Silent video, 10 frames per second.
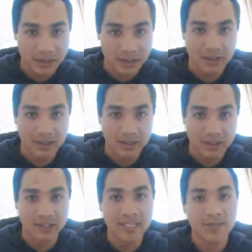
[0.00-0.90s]

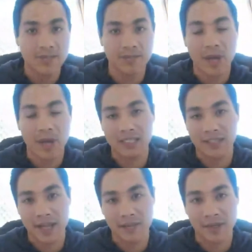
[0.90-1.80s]
slid
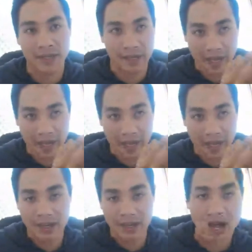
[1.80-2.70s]
past them, and then
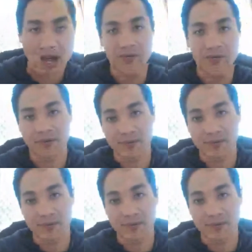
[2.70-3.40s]
another car was in front.